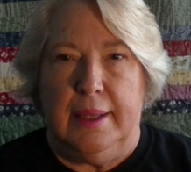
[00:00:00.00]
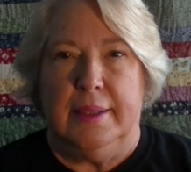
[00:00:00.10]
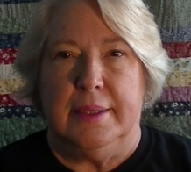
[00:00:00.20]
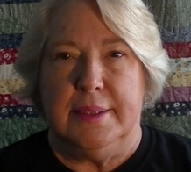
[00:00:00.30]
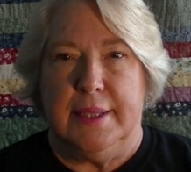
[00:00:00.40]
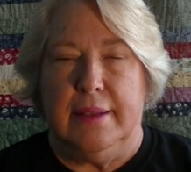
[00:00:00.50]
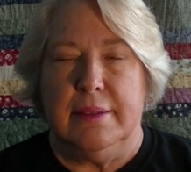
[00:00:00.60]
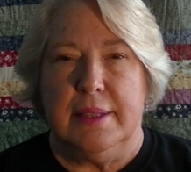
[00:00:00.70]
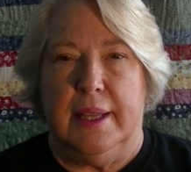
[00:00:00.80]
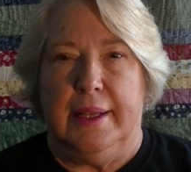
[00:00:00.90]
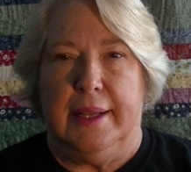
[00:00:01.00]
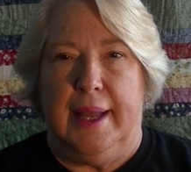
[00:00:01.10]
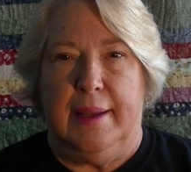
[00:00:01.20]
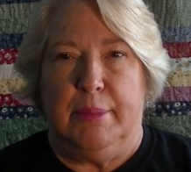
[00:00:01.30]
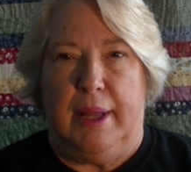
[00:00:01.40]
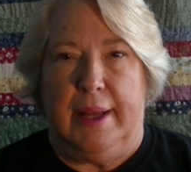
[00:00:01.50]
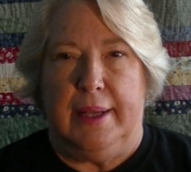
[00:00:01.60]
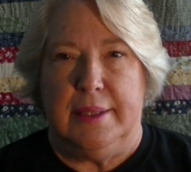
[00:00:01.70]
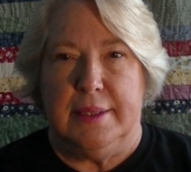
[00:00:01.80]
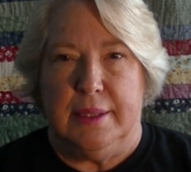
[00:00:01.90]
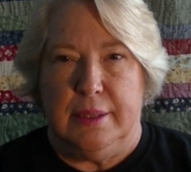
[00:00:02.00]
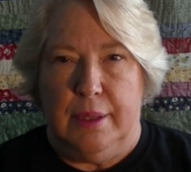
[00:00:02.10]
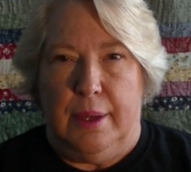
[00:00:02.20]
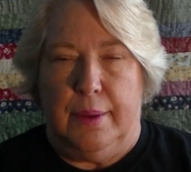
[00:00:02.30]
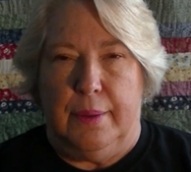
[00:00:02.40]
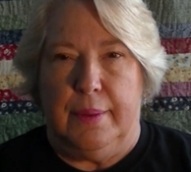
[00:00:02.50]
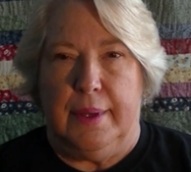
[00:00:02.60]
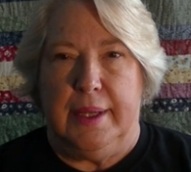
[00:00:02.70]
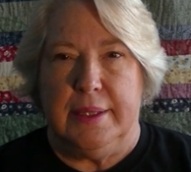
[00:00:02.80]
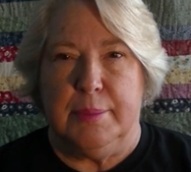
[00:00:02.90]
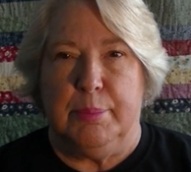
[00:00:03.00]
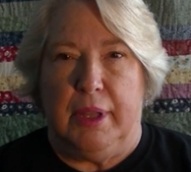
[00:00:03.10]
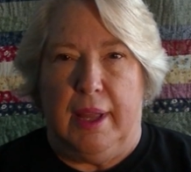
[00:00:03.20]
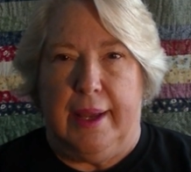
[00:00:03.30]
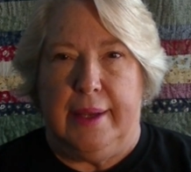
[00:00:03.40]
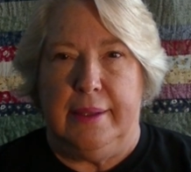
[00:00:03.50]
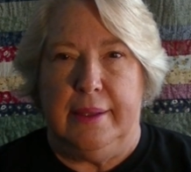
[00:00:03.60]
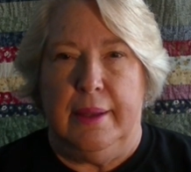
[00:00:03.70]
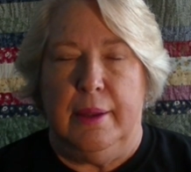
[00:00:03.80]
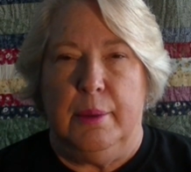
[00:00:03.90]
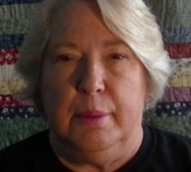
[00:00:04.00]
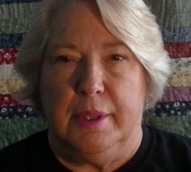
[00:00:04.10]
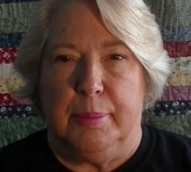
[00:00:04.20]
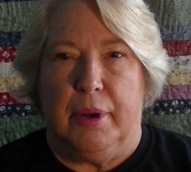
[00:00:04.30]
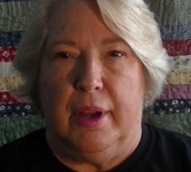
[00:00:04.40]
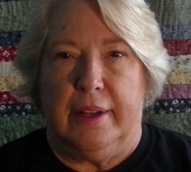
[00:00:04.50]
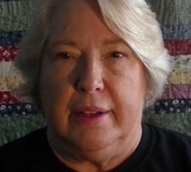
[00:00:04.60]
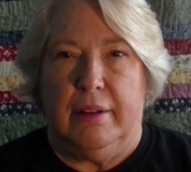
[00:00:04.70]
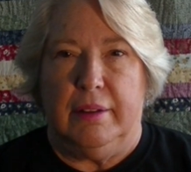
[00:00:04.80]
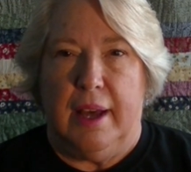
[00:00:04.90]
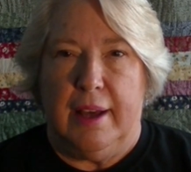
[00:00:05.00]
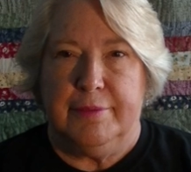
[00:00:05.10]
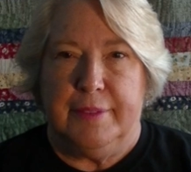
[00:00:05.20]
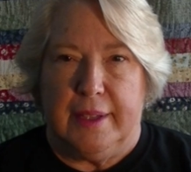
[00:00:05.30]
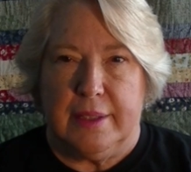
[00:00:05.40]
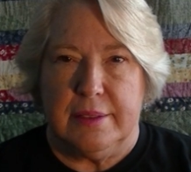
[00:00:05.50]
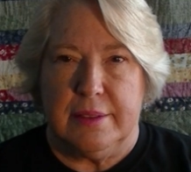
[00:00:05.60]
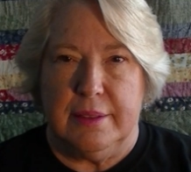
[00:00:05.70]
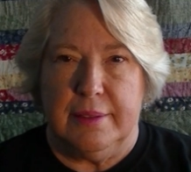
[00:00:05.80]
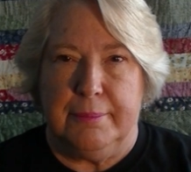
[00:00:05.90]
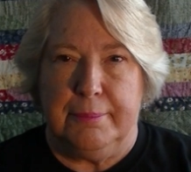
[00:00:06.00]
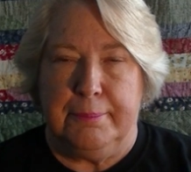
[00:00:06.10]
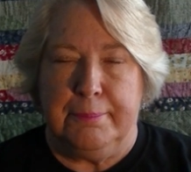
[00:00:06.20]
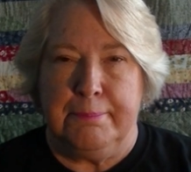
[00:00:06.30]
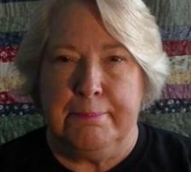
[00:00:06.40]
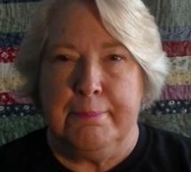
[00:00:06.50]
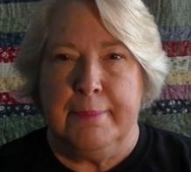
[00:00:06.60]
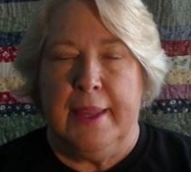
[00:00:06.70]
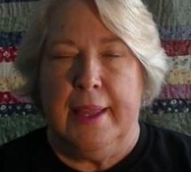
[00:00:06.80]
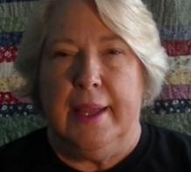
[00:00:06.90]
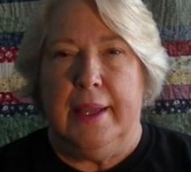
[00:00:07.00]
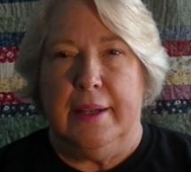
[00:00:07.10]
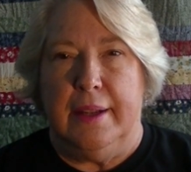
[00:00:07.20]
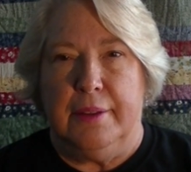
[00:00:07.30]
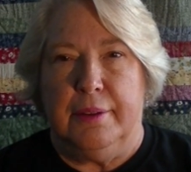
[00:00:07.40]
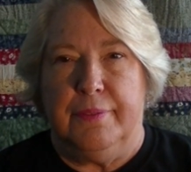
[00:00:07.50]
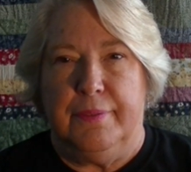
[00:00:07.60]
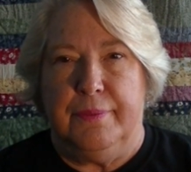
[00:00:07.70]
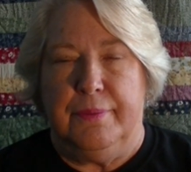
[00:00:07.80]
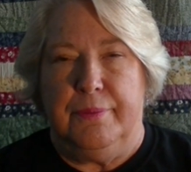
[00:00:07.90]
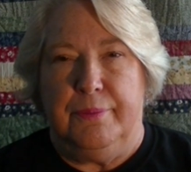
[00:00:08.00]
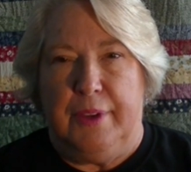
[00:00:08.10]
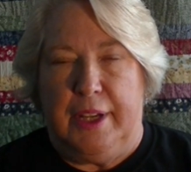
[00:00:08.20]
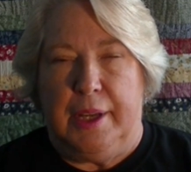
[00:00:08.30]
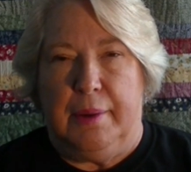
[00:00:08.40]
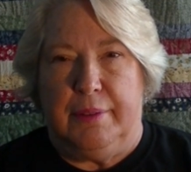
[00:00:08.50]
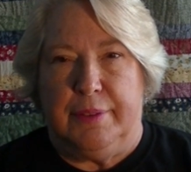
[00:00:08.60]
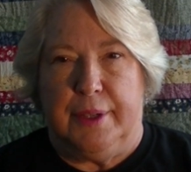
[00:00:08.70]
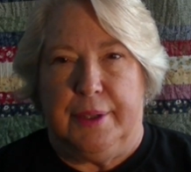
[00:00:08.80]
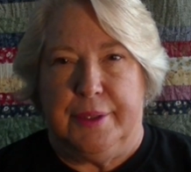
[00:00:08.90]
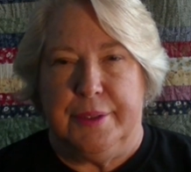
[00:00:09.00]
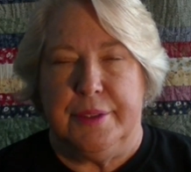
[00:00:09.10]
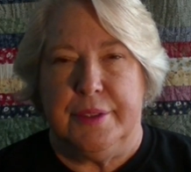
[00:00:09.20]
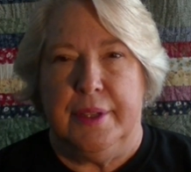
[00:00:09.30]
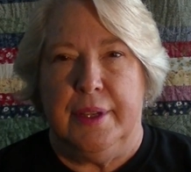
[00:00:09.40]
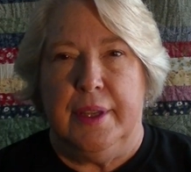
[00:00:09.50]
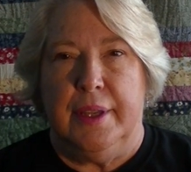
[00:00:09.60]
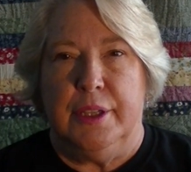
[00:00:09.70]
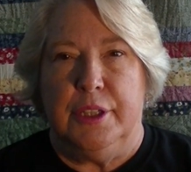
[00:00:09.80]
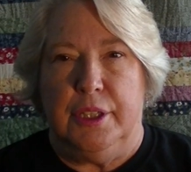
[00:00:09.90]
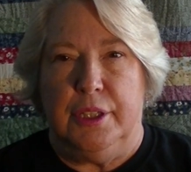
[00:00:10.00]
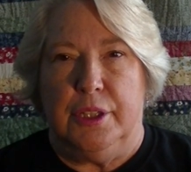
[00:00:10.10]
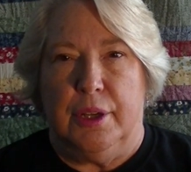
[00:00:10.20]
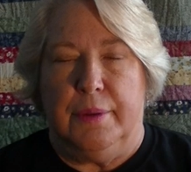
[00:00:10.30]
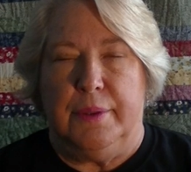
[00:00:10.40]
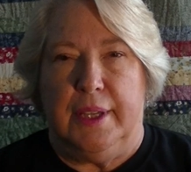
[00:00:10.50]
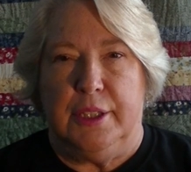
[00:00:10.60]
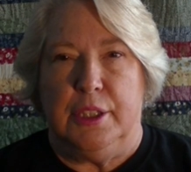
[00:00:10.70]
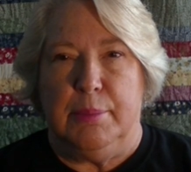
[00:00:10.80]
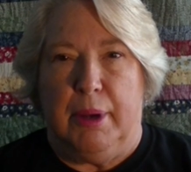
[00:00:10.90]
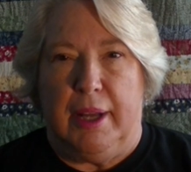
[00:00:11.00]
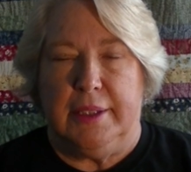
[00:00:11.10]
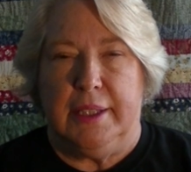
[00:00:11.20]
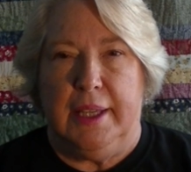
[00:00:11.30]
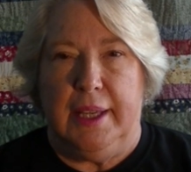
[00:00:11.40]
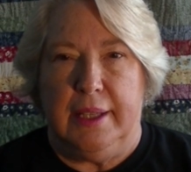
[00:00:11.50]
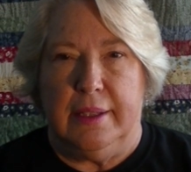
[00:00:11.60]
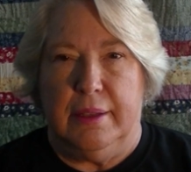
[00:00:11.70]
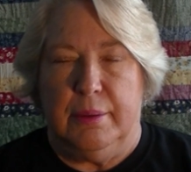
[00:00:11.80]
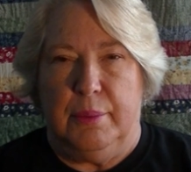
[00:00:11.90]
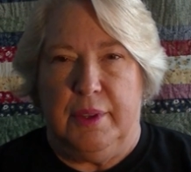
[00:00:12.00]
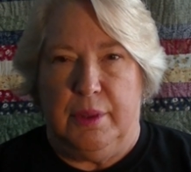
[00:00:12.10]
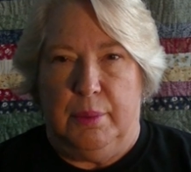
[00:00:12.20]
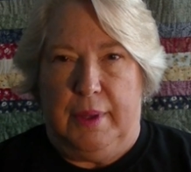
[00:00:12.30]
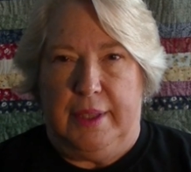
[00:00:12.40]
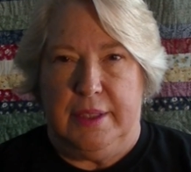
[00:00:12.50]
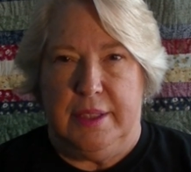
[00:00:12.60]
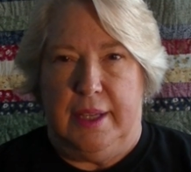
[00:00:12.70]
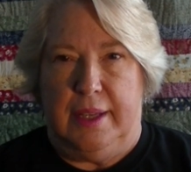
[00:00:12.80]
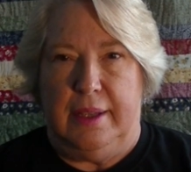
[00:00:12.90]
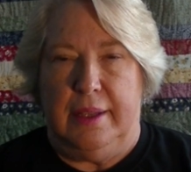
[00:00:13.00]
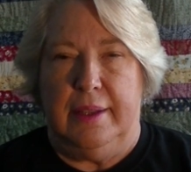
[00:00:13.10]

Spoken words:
The sales lady came by and said, no, it's applied with a product called Hot Fix. In another video of hers, she showed that she bought the kit with the onesie